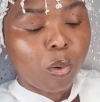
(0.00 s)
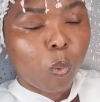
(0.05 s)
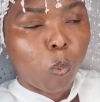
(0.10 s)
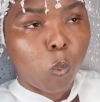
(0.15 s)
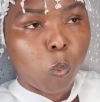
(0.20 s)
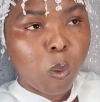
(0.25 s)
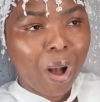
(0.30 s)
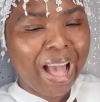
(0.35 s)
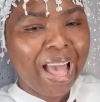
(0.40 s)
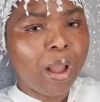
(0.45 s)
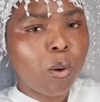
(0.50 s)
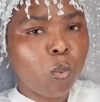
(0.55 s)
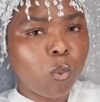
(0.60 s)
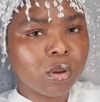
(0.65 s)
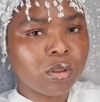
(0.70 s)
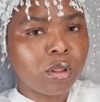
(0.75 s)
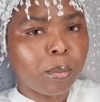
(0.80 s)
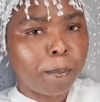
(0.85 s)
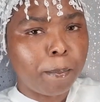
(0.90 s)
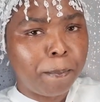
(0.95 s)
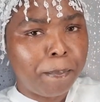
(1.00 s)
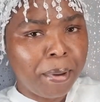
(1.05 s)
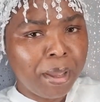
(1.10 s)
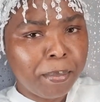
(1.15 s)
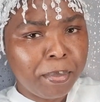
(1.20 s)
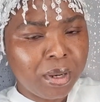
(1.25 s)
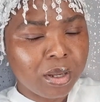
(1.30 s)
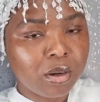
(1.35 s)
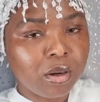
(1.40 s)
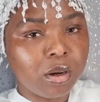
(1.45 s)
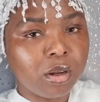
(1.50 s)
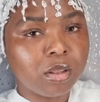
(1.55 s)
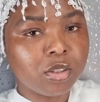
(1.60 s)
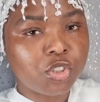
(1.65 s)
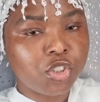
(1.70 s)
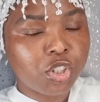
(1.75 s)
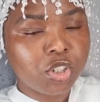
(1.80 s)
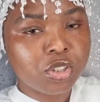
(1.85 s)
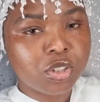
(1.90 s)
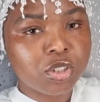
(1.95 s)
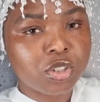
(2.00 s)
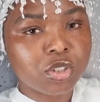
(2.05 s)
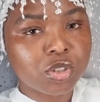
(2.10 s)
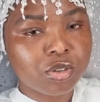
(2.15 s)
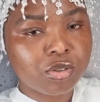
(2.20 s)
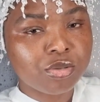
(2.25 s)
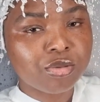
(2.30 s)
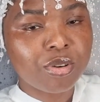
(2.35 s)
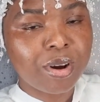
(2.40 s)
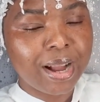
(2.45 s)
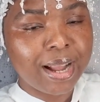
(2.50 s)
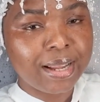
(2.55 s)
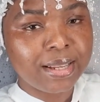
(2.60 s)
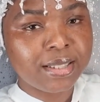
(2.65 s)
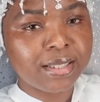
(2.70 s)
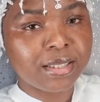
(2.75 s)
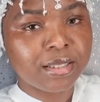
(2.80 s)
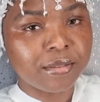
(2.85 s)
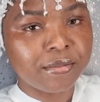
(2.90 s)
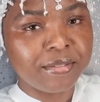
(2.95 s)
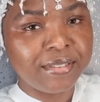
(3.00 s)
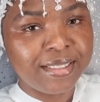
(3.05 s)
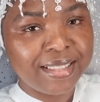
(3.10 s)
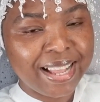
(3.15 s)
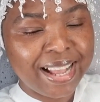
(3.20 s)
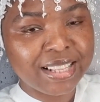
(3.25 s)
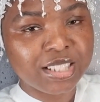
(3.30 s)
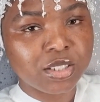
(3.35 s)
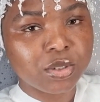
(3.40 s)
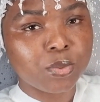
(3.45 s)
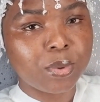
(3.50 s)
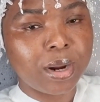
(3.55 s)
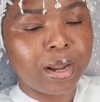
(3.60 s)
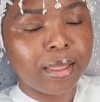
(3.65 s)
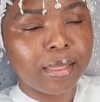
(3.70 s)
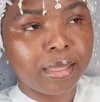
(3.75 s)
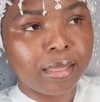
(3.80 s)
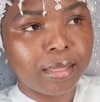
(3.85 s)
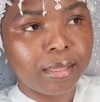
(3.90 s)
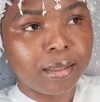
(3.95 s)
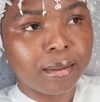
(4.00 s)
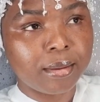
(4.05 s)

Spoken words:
Why would the biblical Jesus Christ of Nazareth